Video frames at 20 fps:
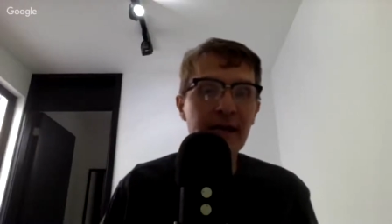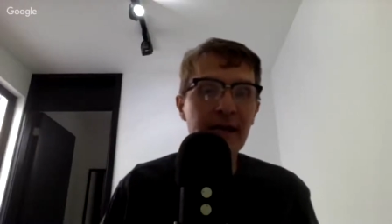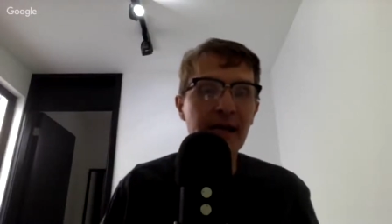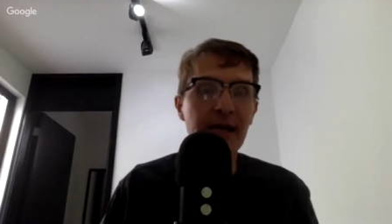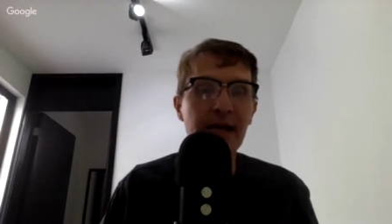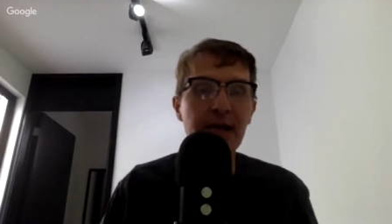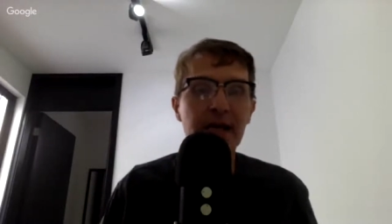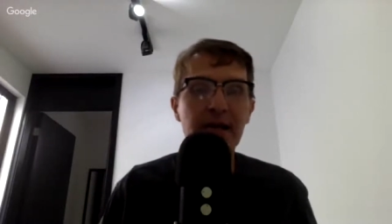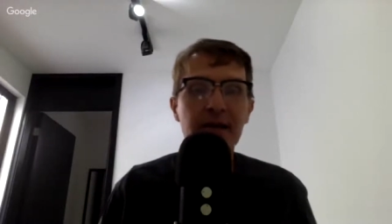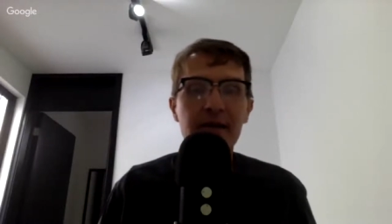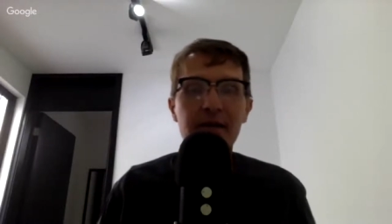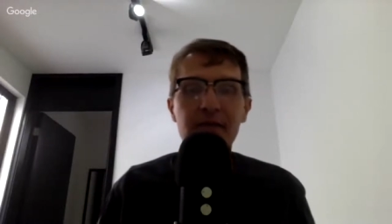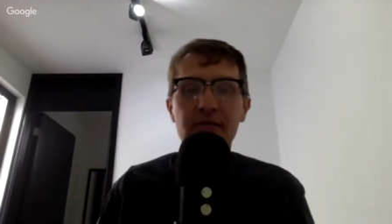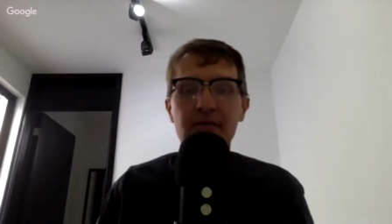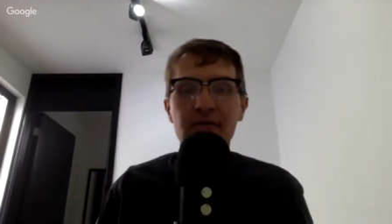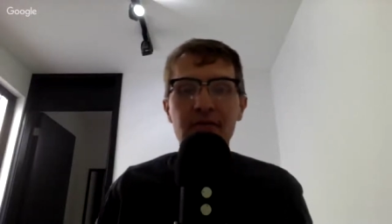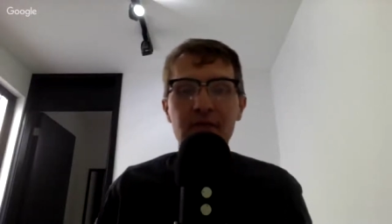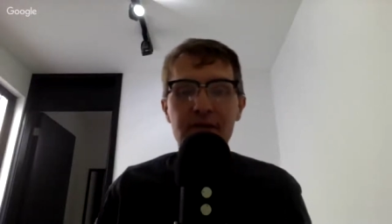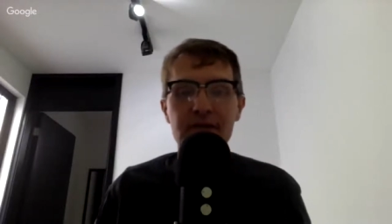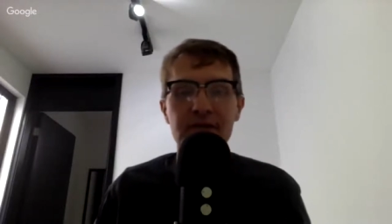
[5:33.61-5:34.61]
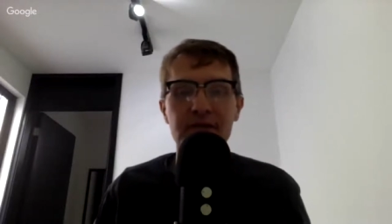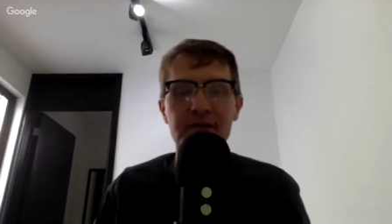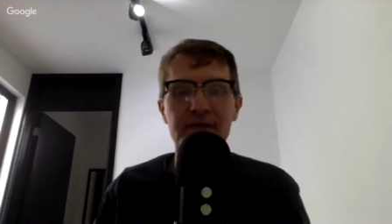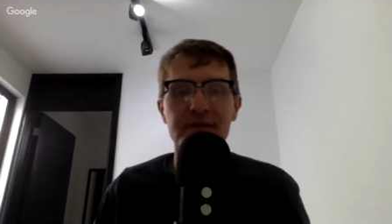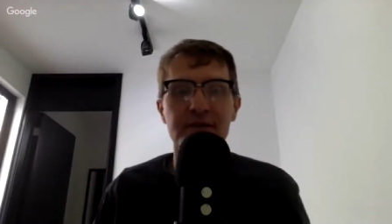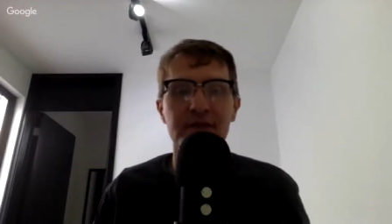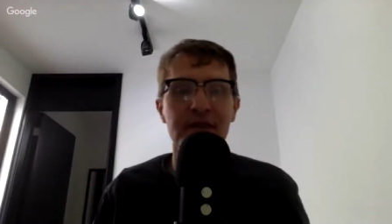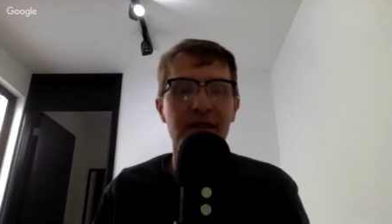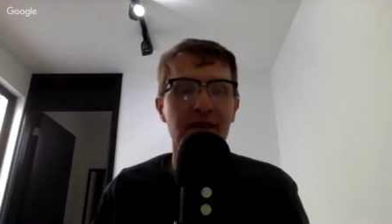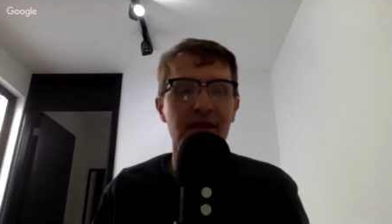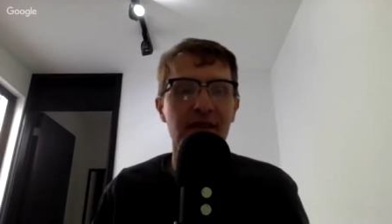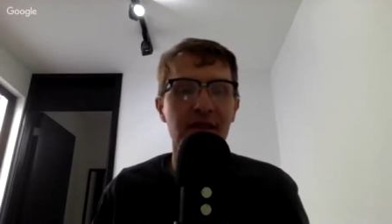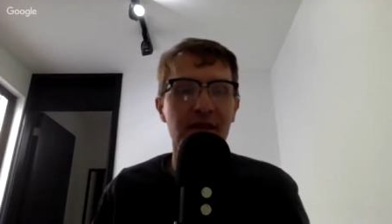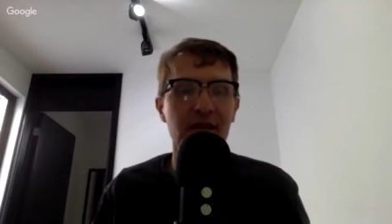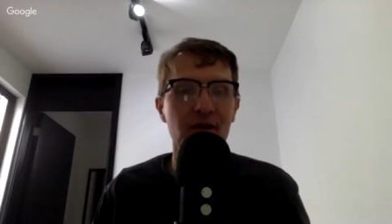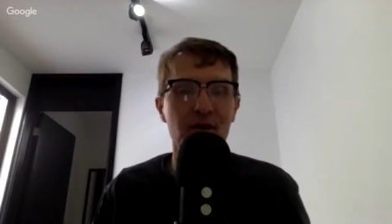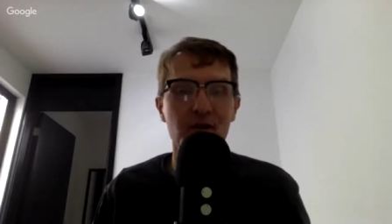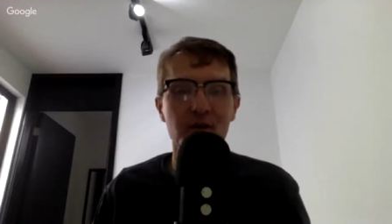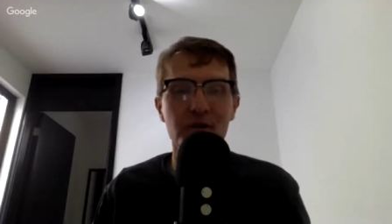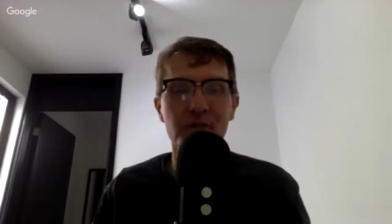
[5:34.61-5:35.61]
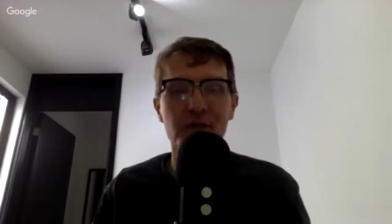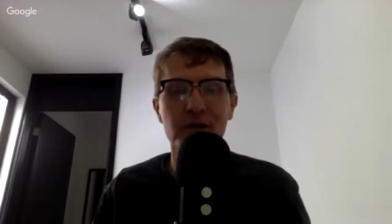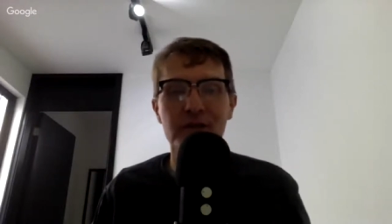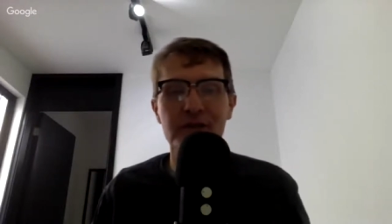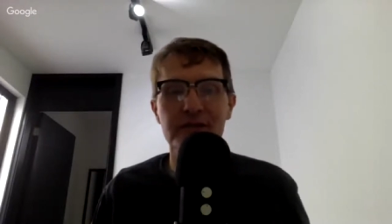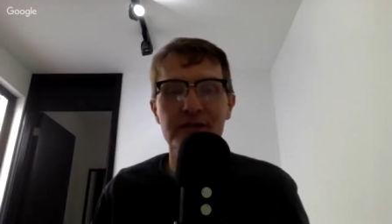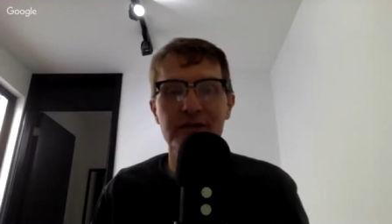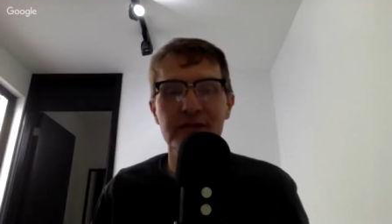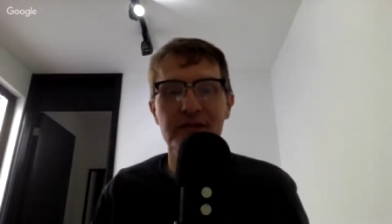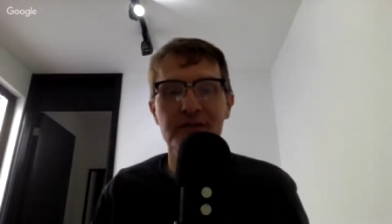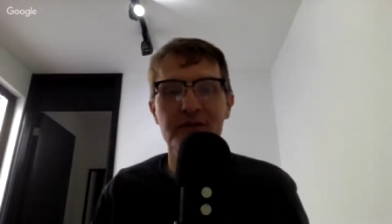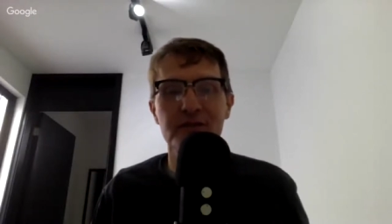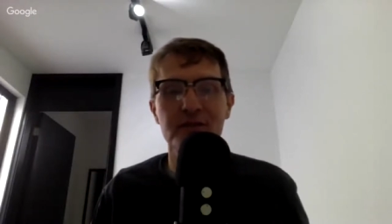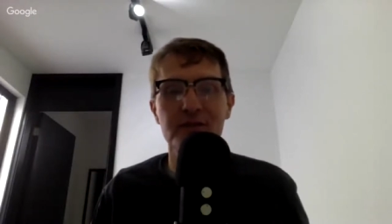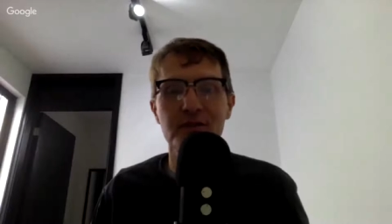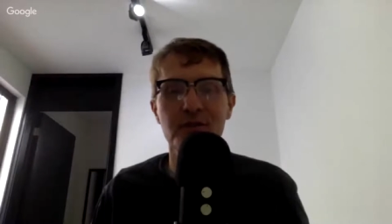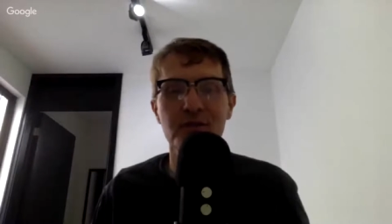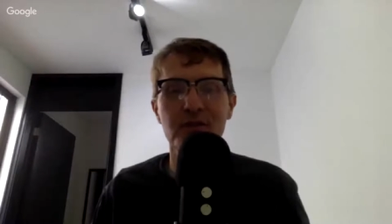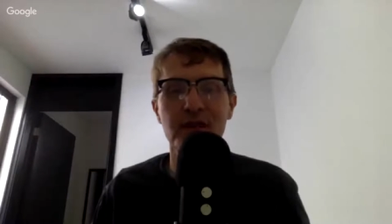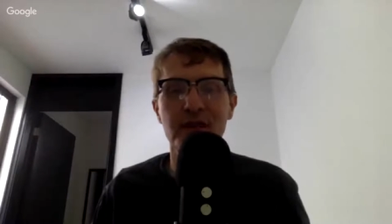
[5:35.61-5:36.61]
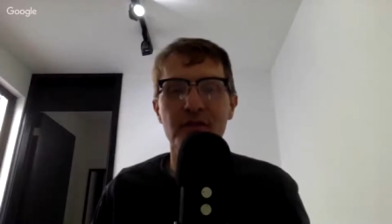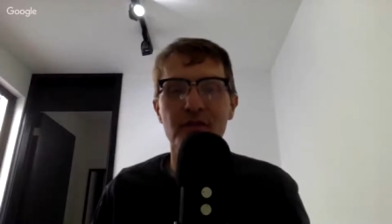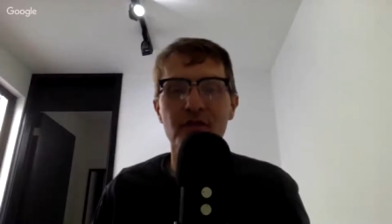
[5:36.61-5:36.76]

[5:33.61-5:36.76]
uh, this is I think a good place uh, to do that.